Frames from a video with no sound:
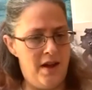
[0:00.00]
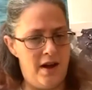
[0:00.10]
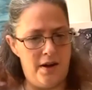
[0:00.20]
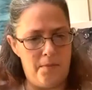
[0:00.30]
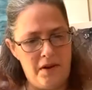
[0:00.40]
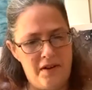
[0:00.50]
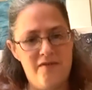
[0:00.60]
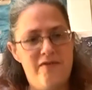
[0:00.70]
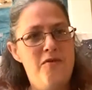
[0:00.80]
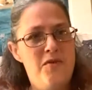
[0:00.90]
and I'm looking
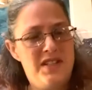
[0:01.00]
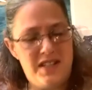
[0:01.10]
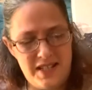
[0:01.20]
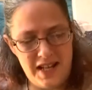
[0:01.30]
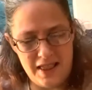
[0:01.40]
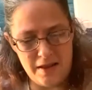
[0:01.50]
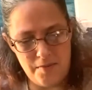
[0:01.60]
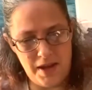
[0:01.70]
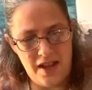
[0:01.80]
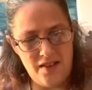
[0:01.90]
forward to seeing
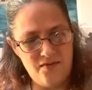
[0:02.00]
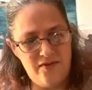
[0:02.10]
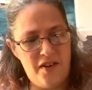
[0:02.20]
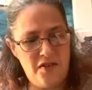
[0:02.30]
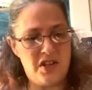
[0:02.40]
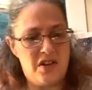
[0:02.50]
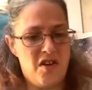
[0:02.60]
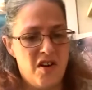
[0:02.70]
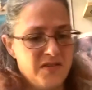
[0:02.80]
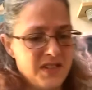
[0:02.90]
them in
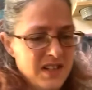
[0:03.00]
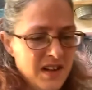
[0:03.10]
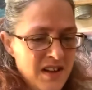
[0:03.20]
photographs